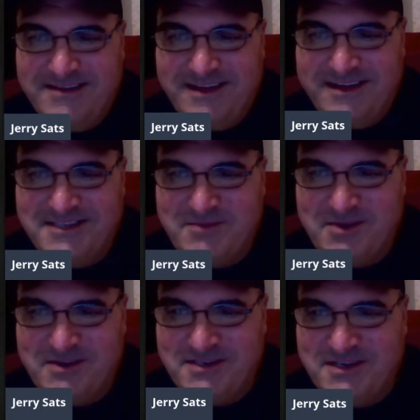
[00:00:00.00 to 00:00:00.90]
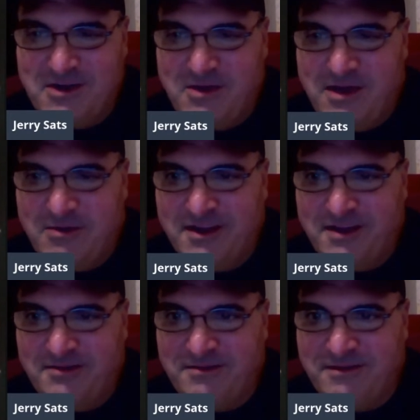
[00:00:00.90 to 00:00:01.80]
Hey, Smoking Joe, how are
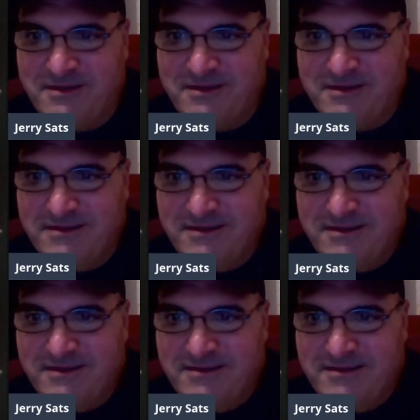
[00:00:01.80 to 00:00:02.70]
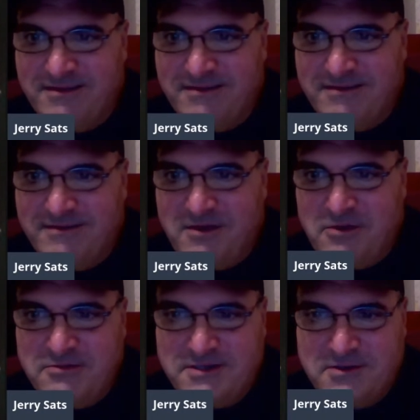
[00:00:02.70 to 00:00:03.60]
you?
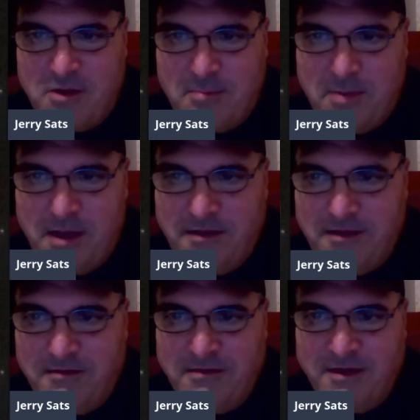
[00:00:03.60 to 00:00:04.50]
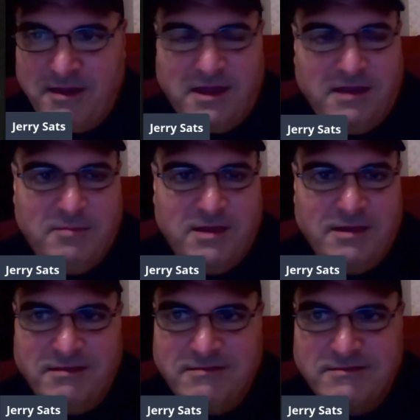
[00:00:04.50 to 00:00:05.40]
Lone Star Pioneering came
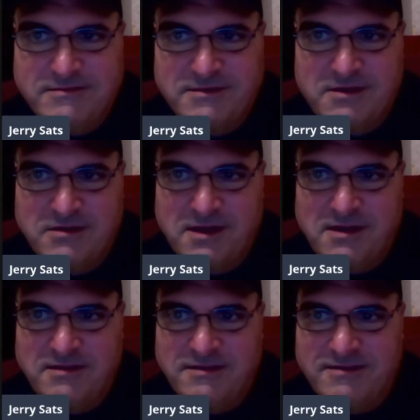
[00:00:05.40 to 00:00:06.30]
in, snuck in.